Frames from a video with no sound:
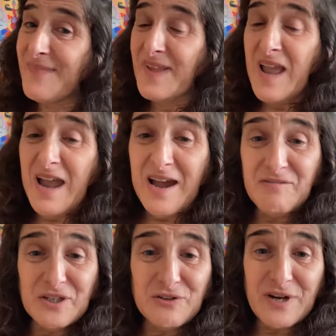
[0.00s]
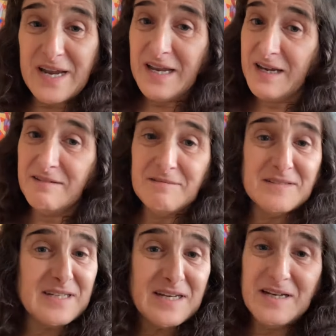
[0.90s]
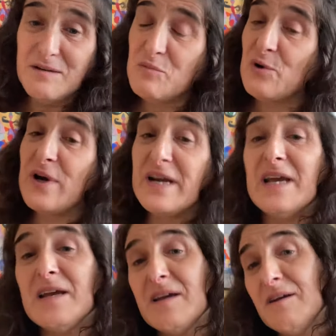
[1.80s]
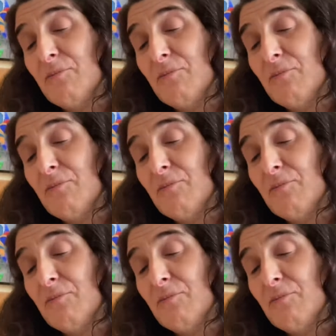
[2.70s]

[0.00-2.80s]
have a great day, morning,